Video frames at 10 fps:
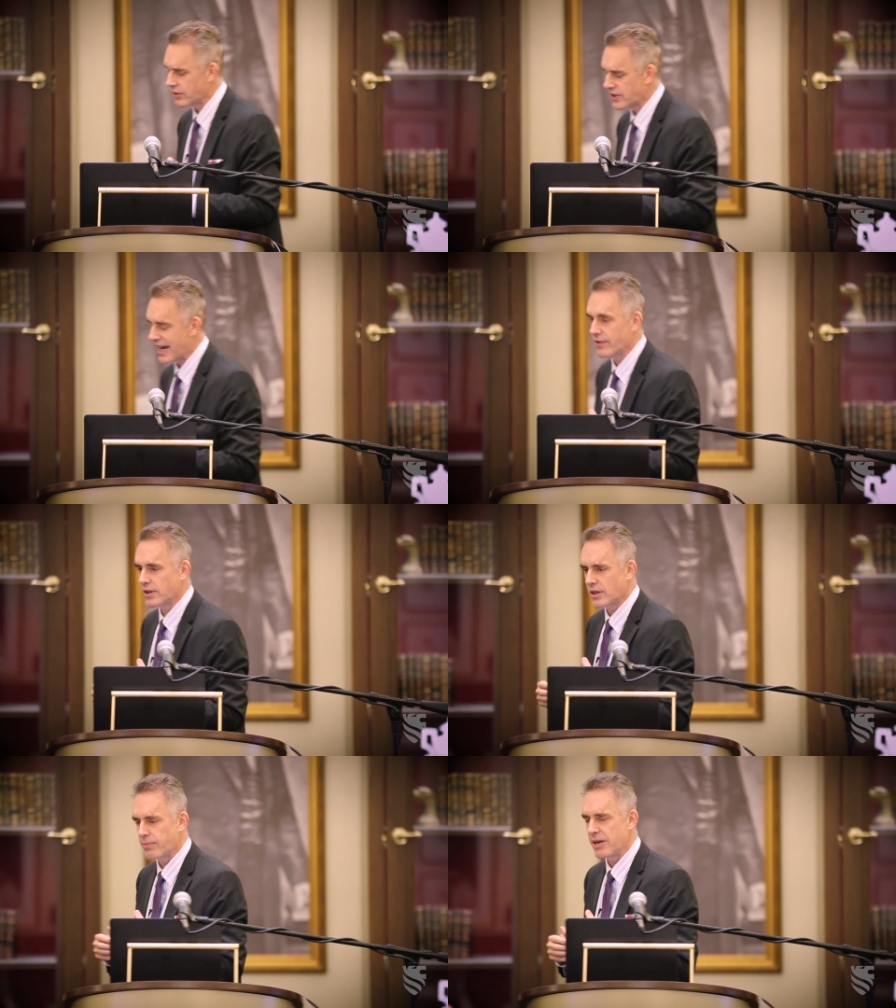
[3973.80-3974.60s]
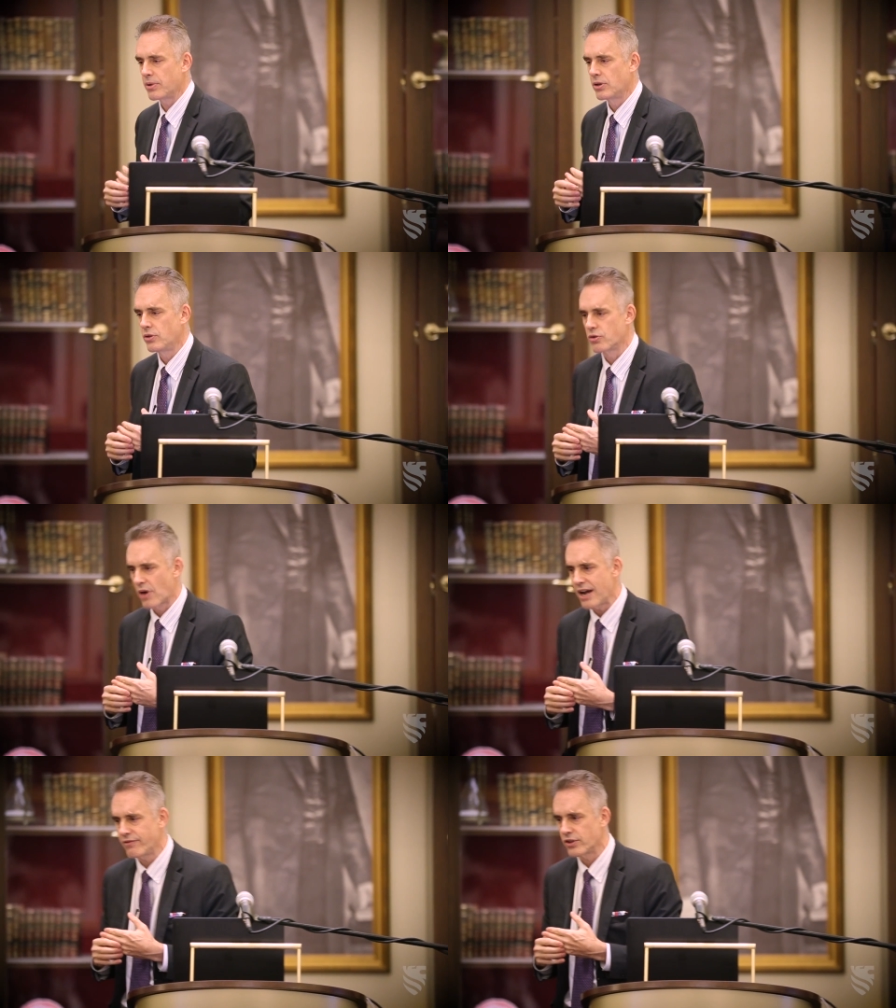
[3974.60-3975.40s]
understand that the people who
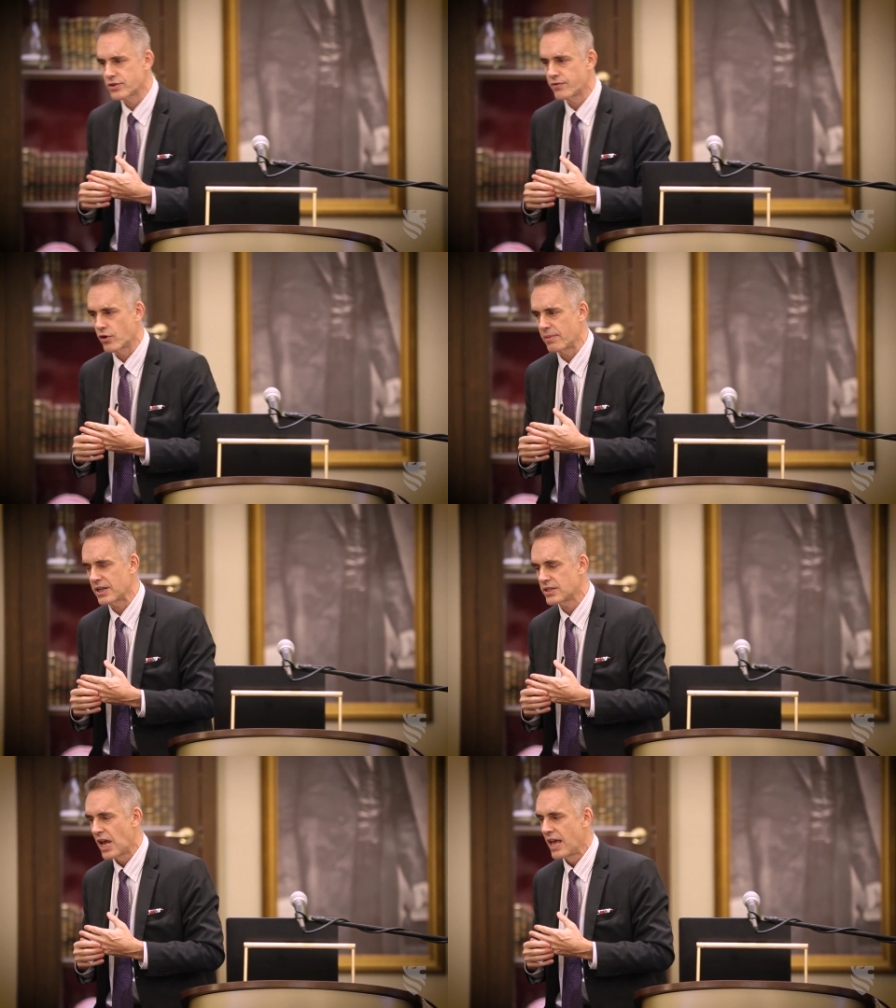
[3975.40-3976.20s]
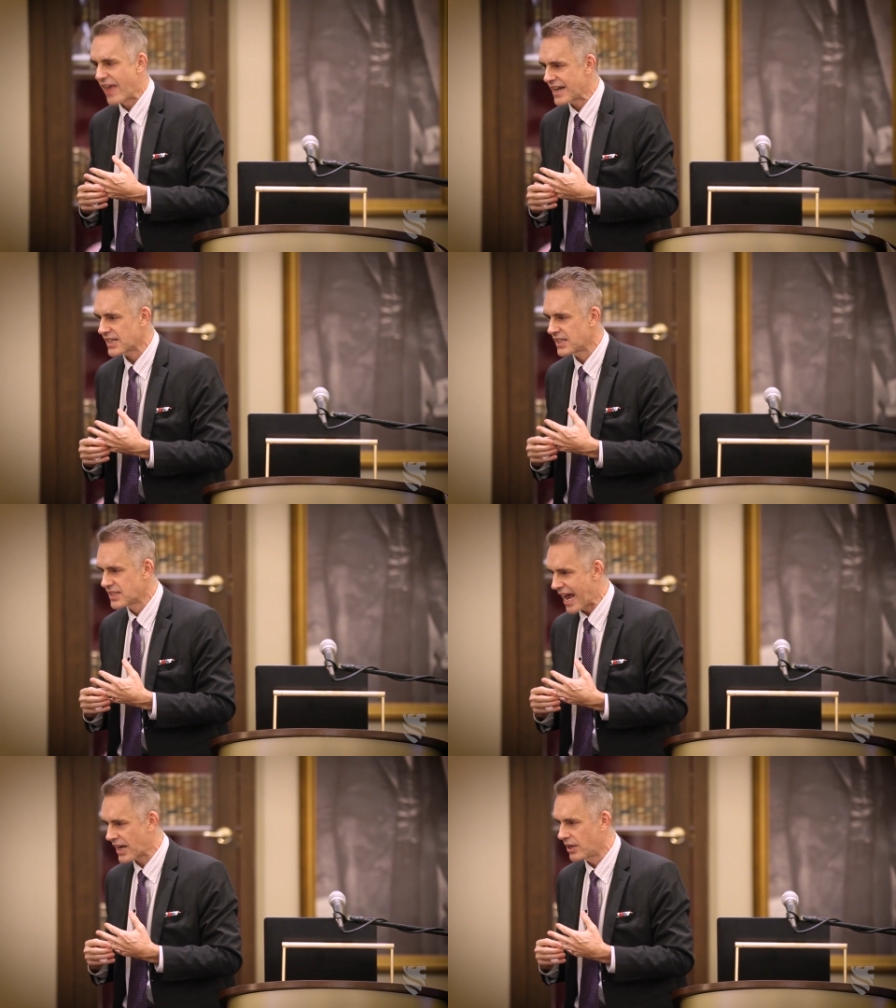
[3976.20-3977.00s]
derive those formulas, that's
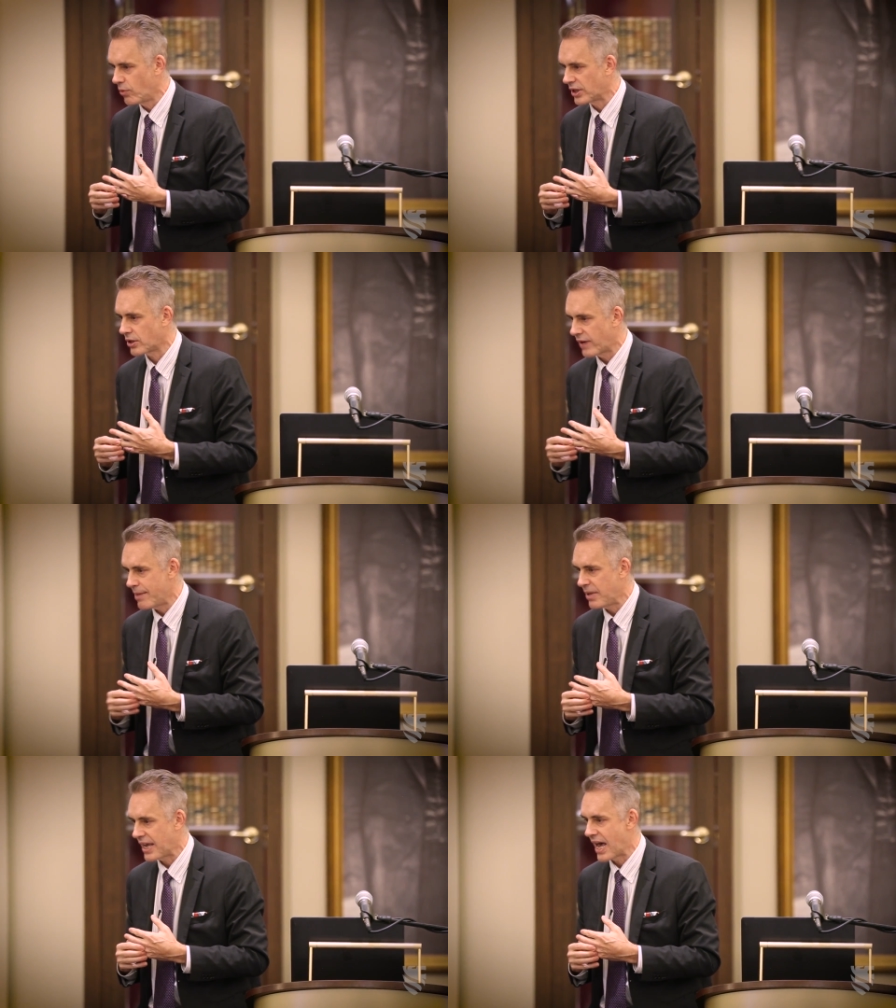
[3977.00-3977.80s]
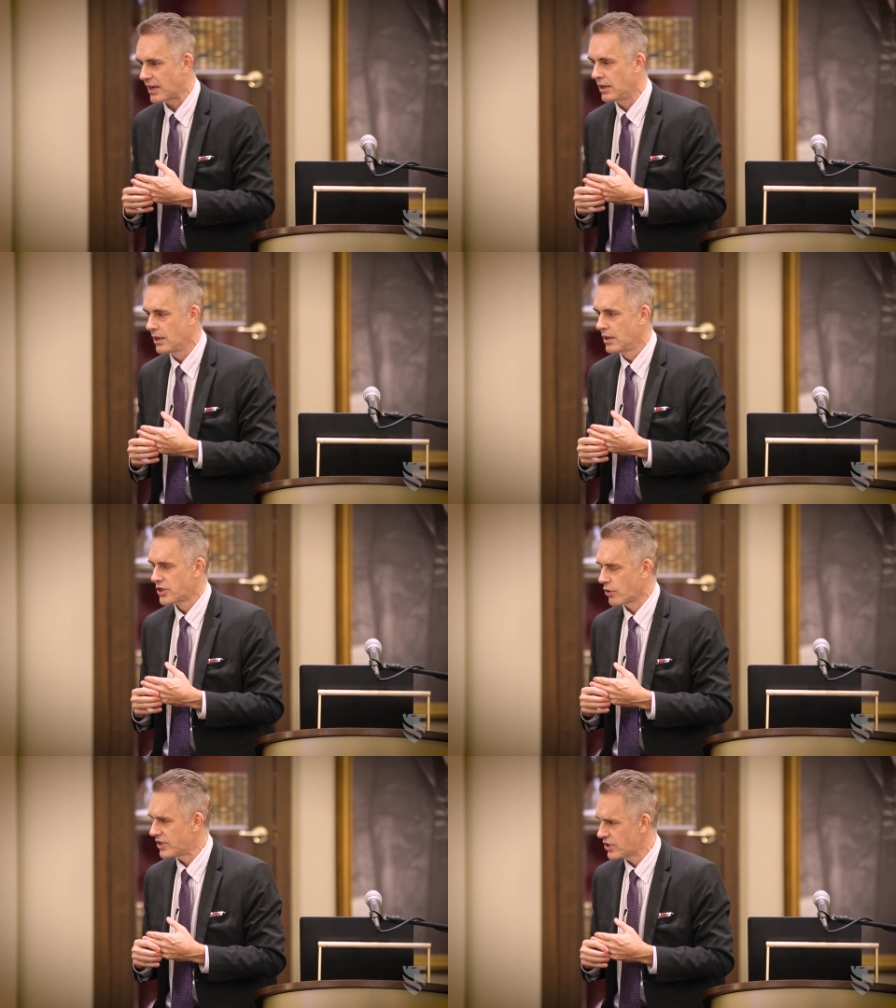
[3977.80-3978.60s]
exactly what they're aiming at.
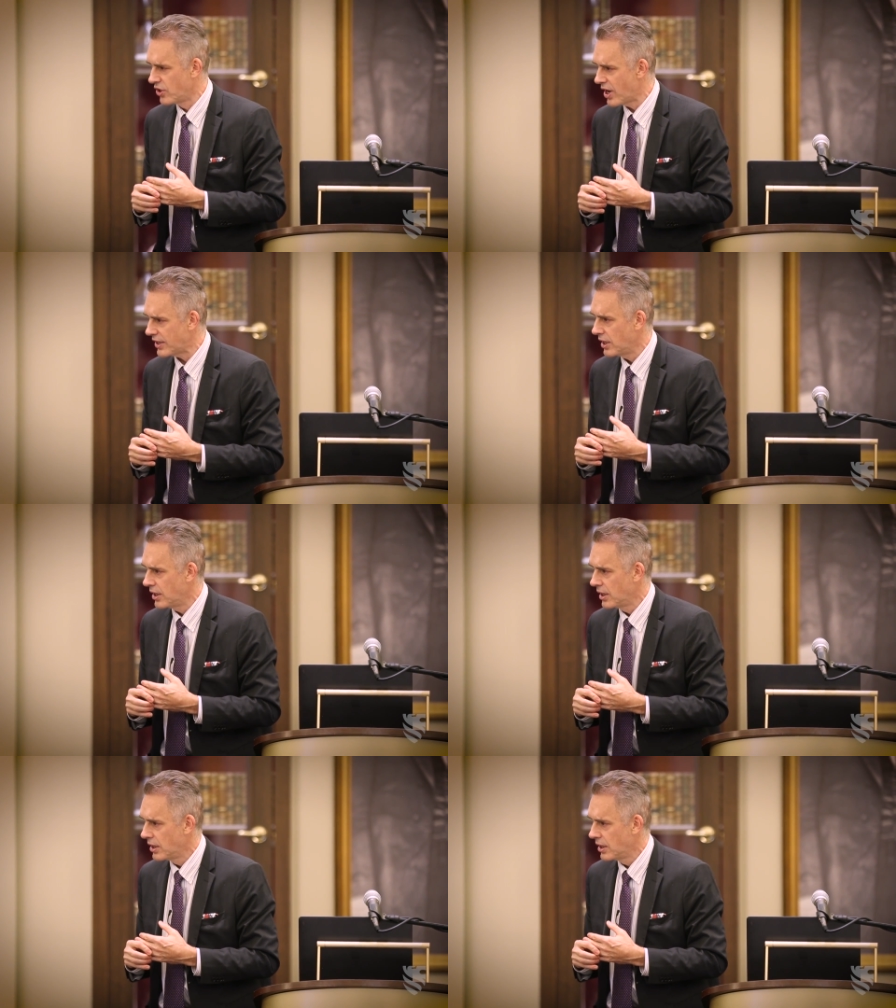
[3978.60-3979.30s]
So it's not